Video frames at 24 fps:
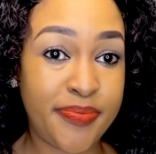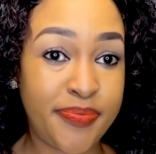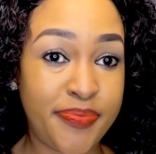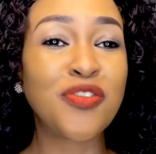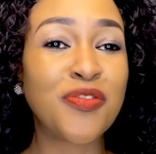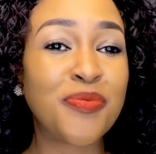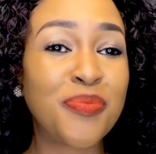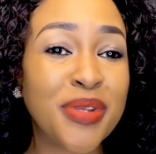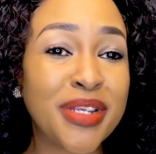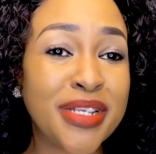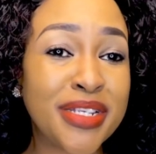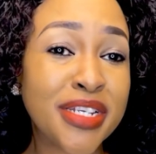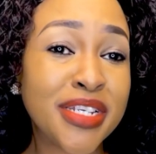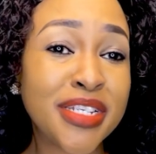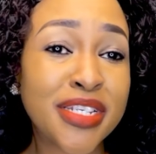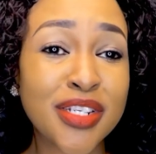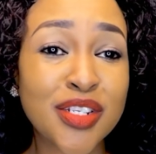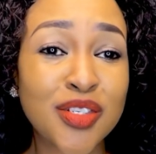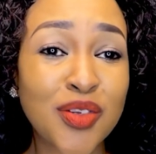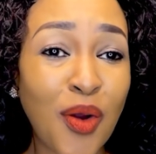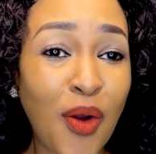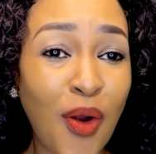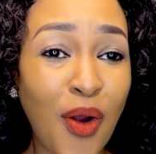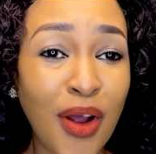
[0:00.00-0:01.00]

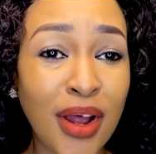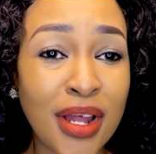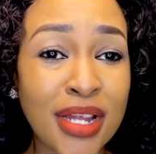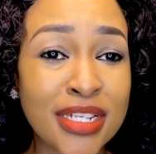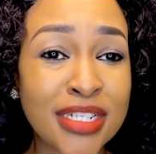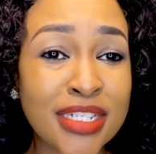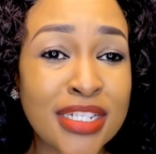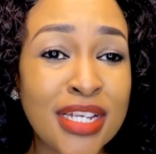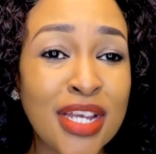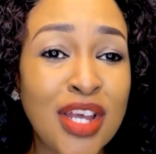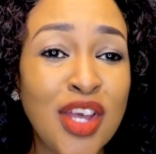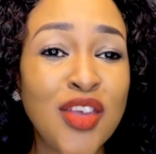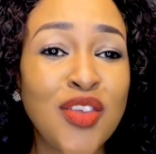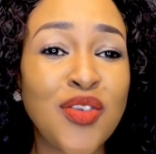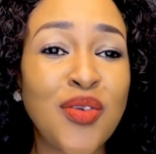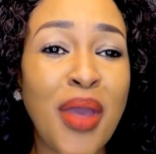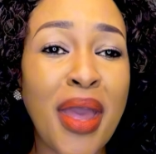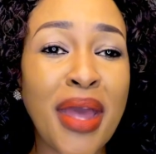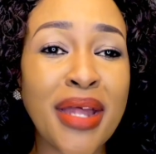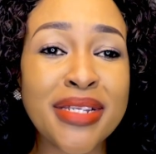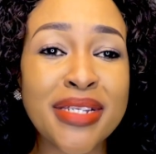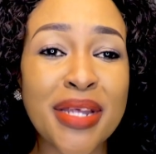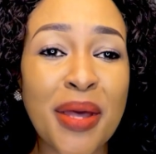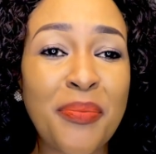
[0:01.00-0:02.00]
You
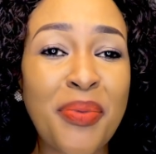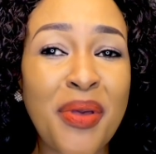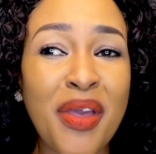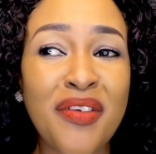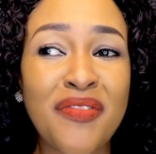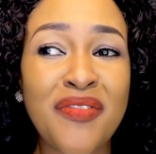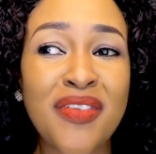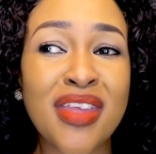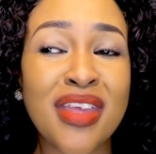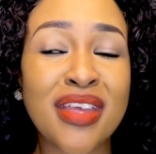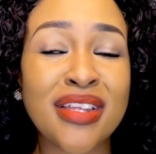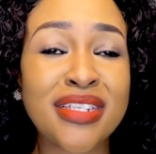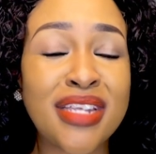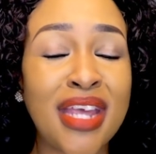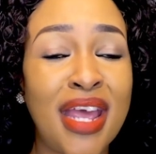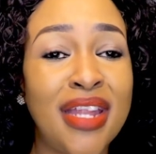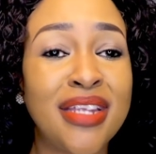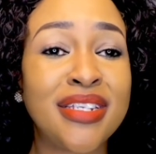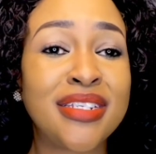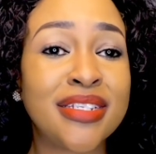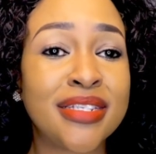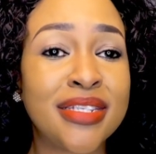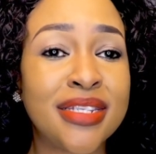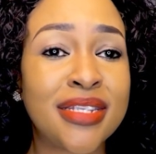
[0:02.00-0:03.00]
end up having a
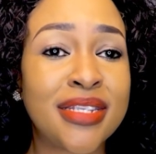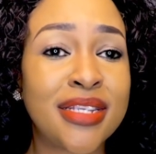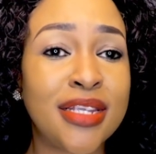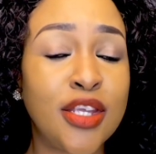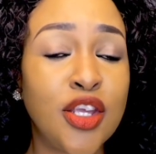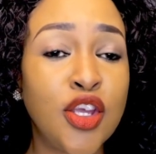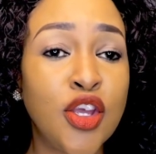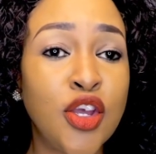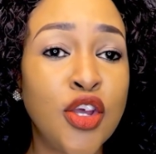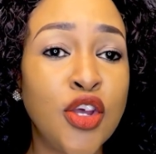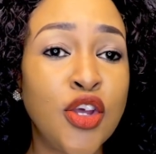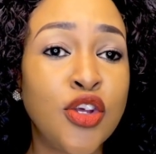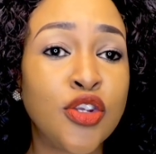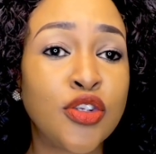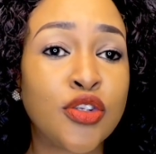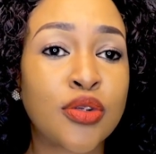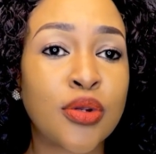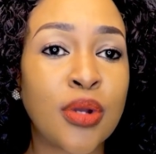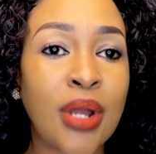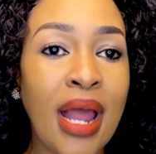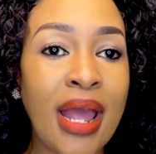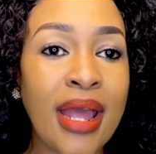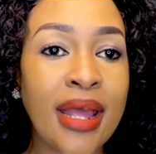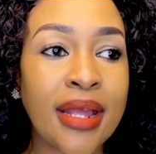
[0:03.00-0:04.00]
tendency
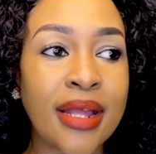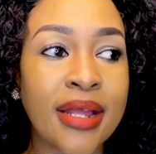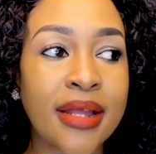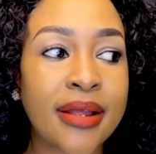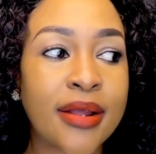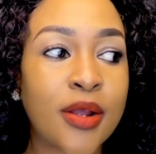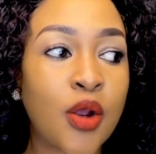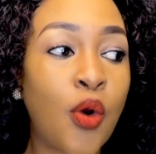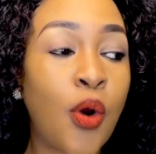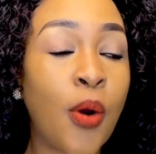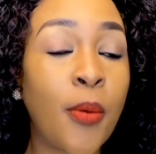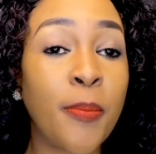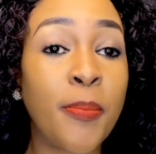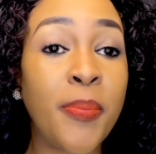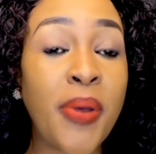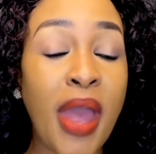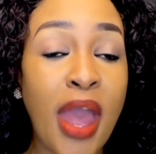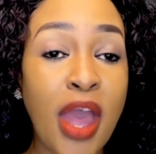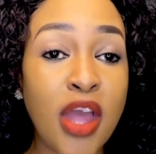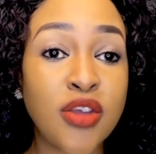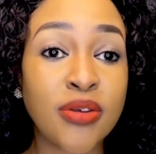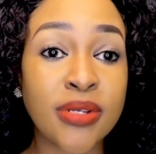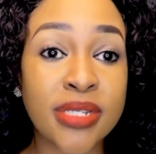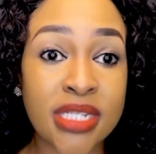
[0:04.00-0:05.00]
to like
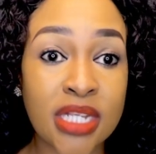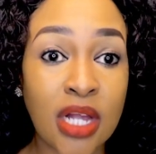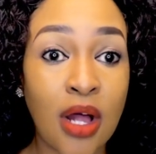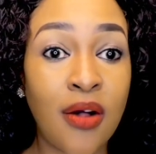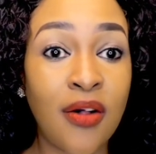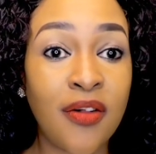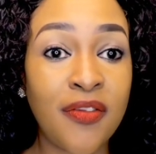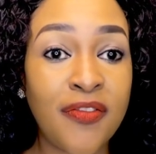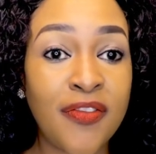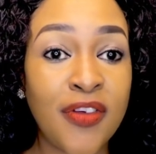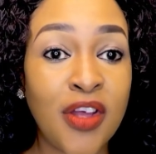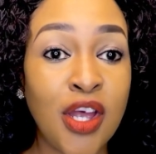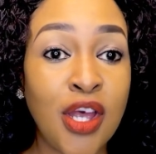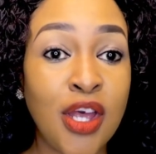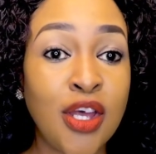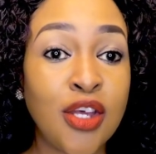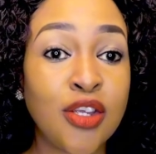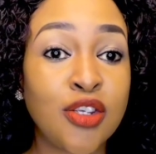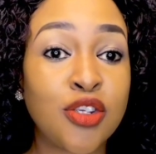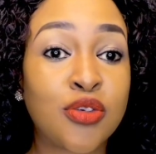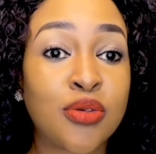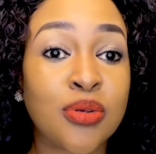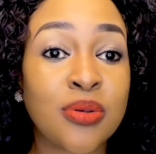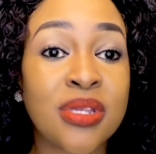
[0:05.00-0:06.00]
compare yourself
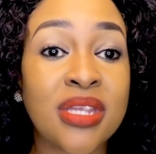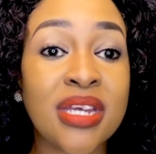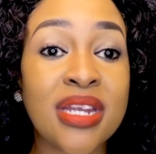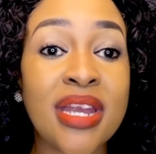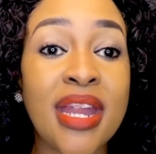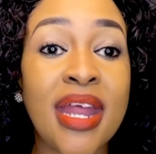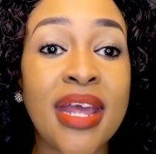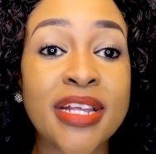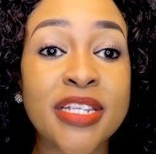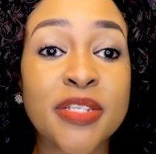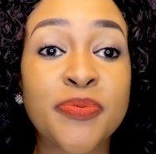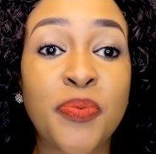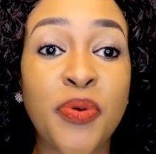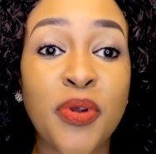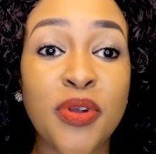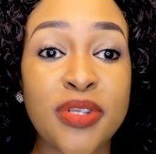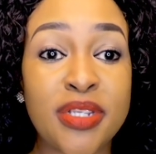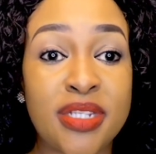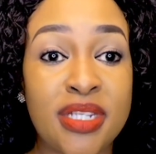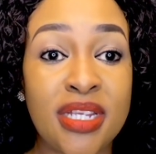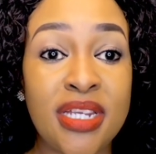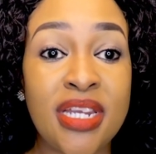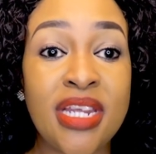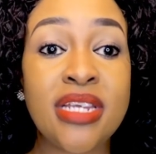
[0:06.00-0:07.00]
to the next
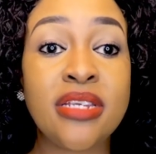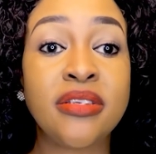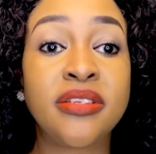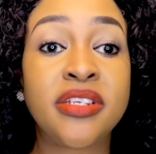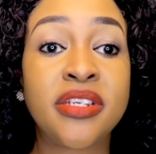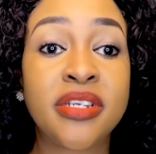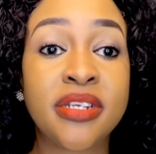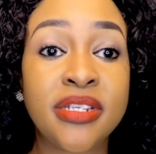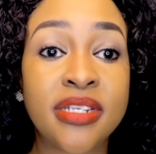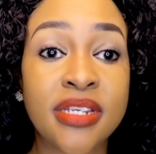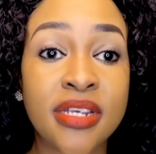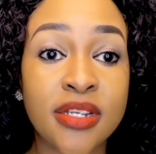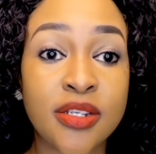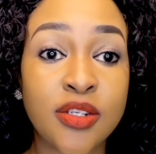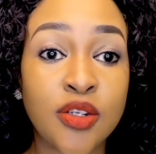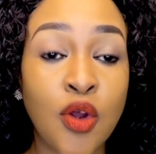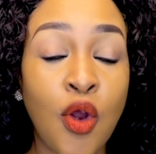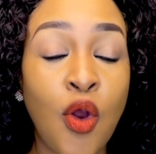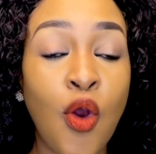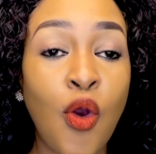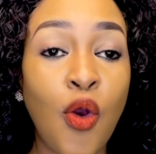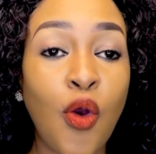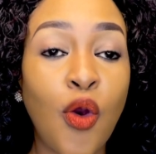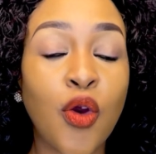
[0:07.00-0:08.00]
person he cheated
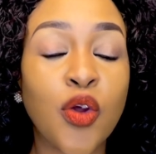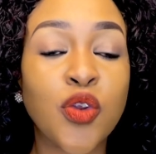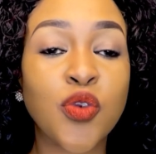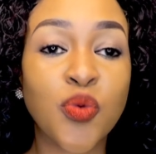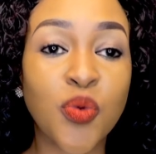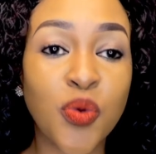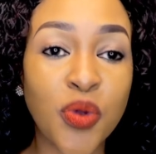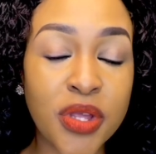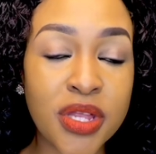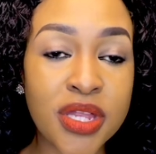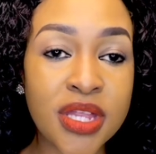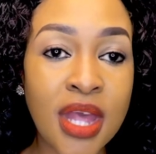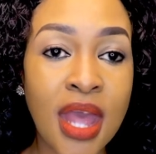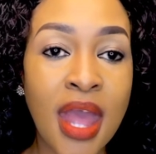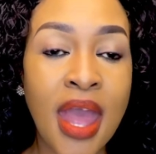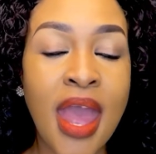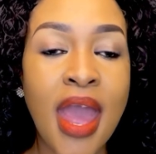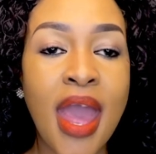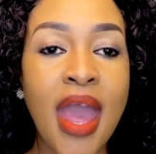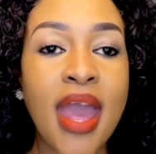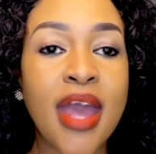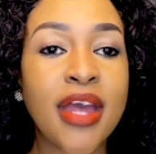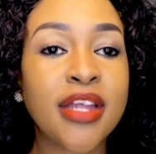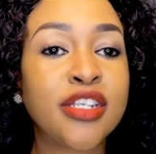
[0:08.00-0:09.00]
on with,
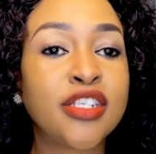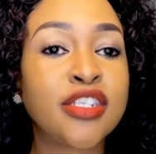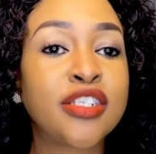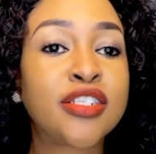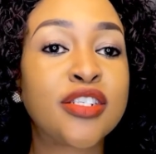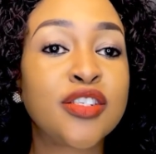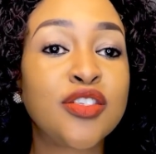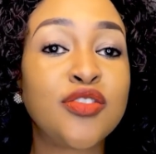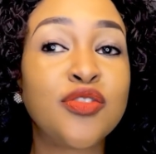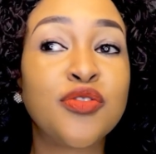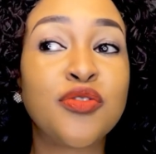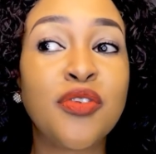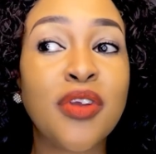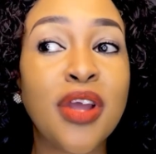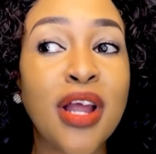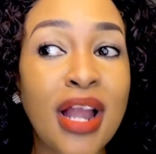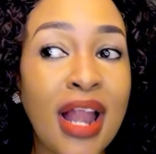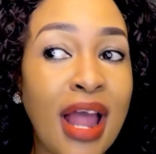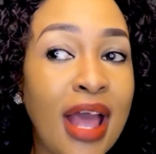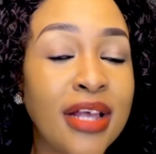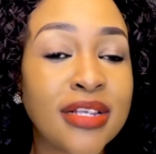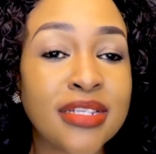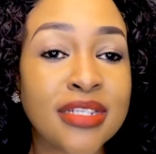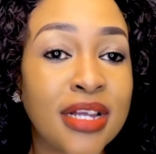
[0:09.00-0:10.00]
and you
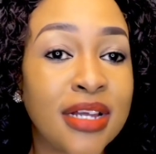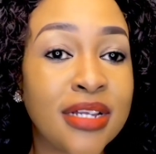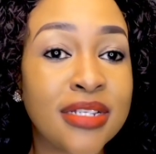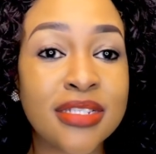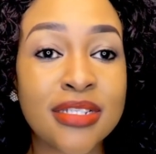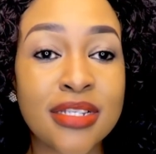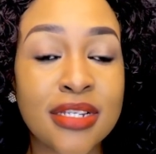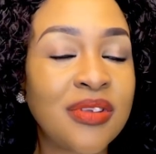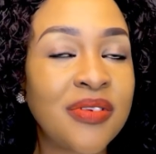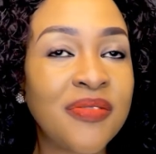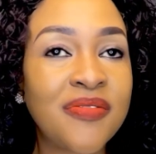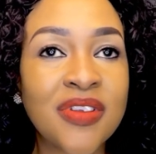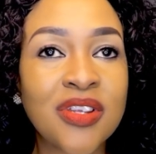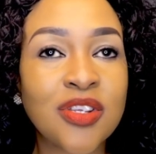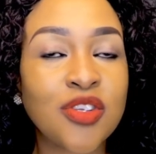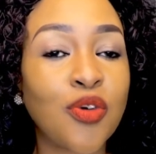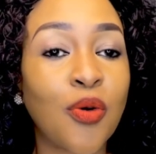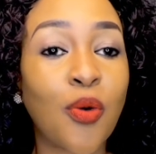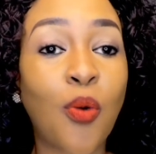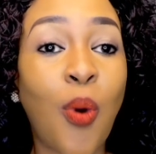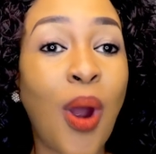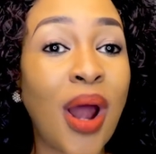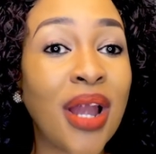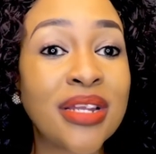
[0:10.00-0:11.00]
realize that even
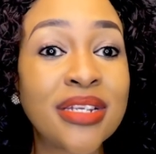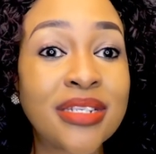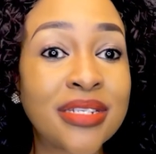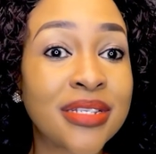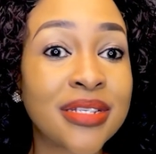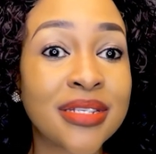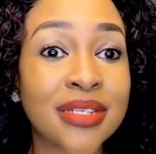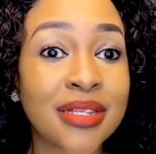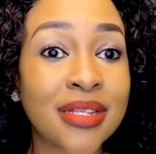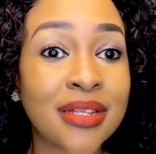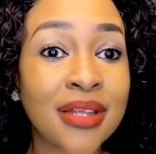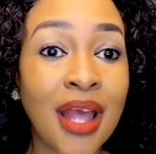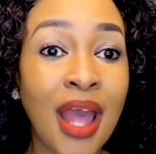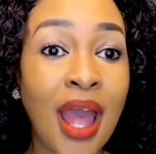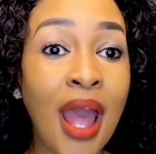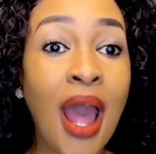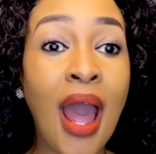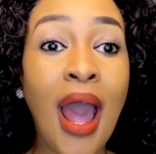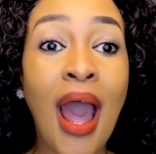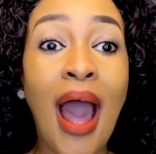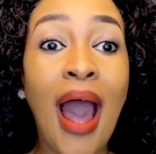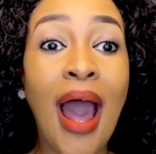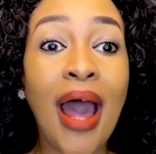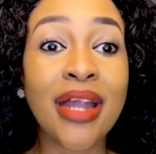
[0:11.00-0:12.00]
your qualities
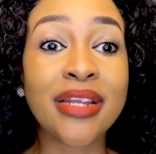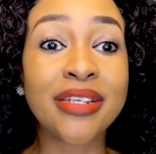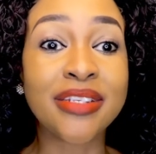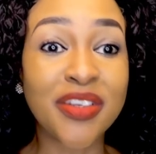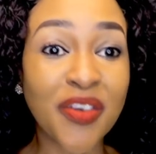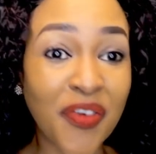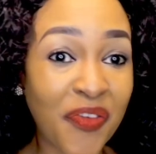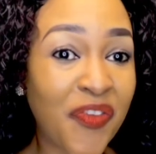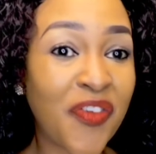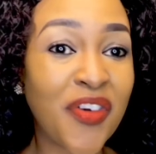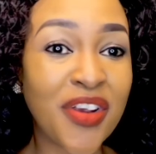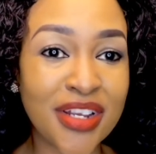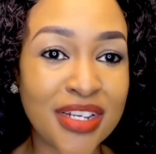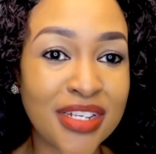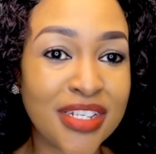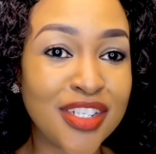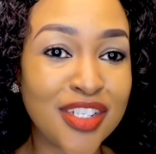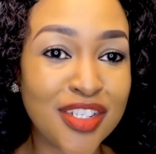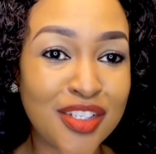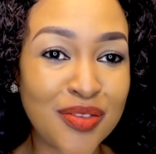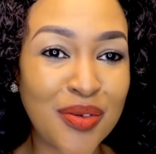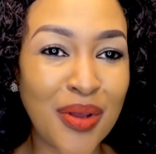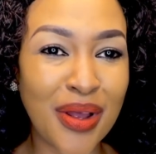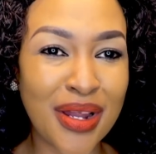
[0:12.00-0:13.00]
are different. You